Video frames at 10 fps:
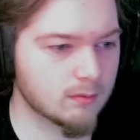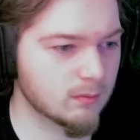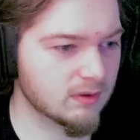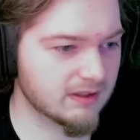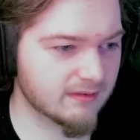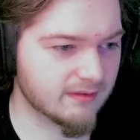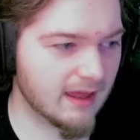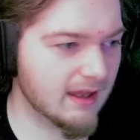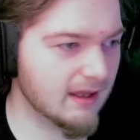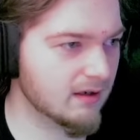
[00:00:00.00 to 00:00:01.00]
But like
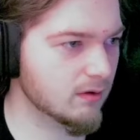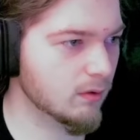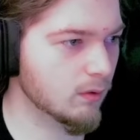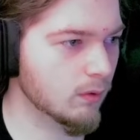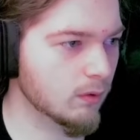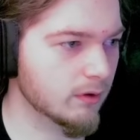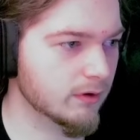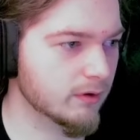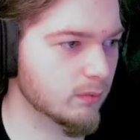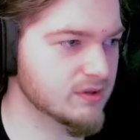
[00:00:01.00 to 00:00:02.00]
that?
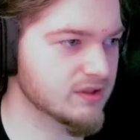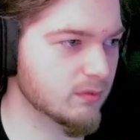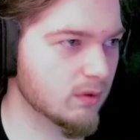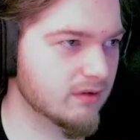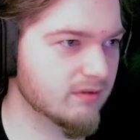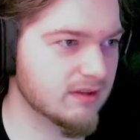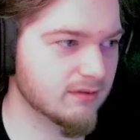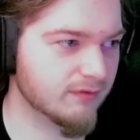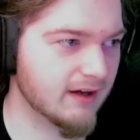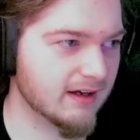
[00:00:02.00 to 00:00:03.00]
Or was it one of the
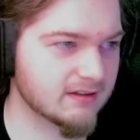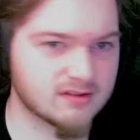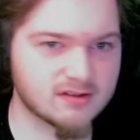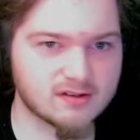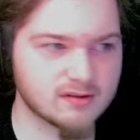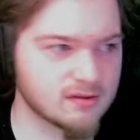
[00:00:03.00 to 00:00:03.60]
effects?